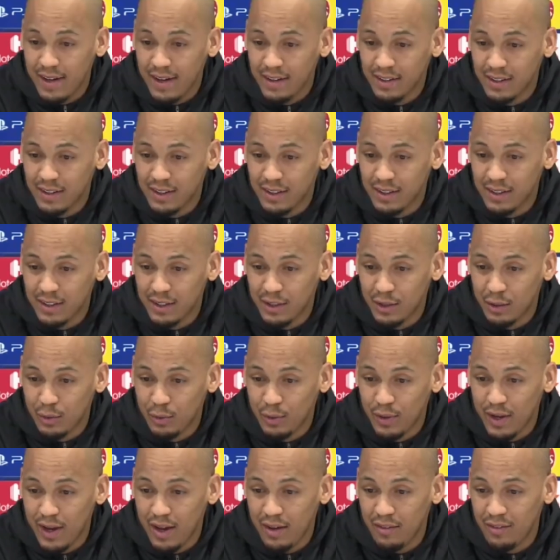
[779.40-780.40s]
And
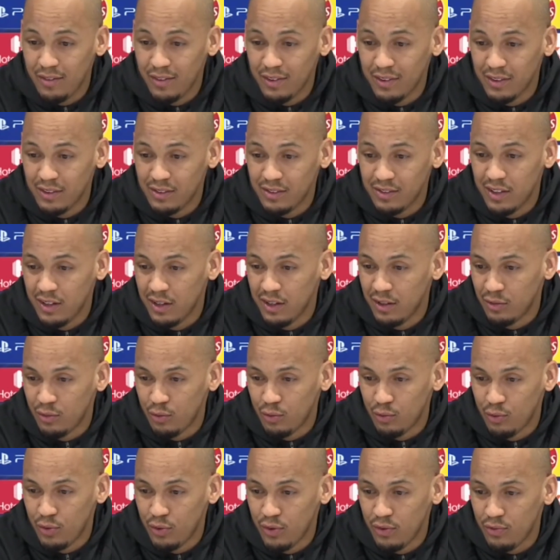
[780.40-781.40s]
we have still
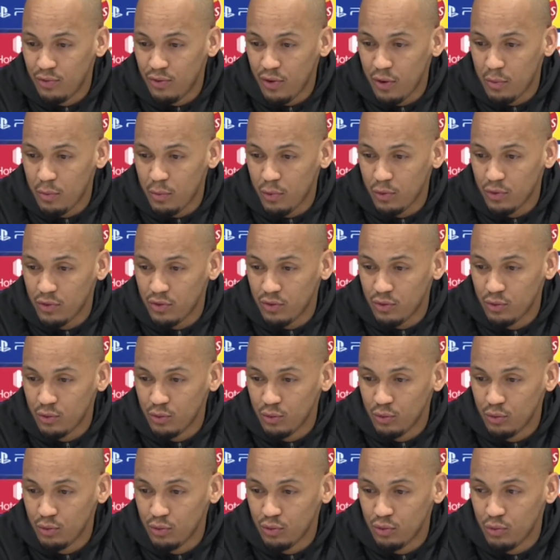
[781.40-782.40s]
3-4 months
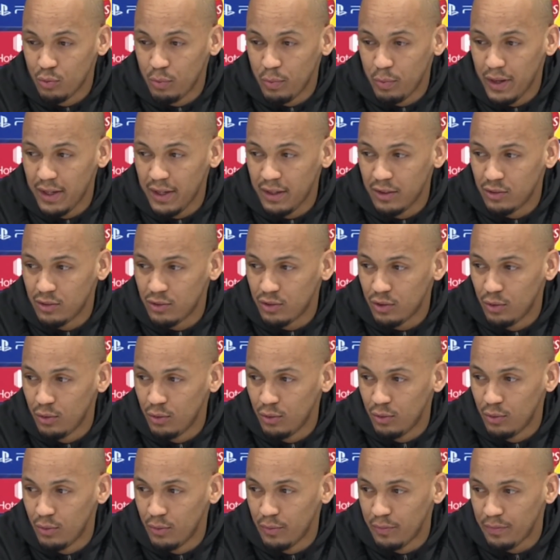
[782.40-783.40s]
to play.
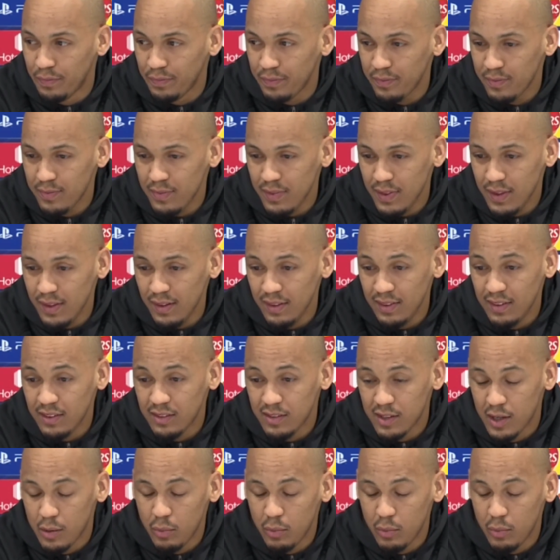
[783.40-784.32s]
So this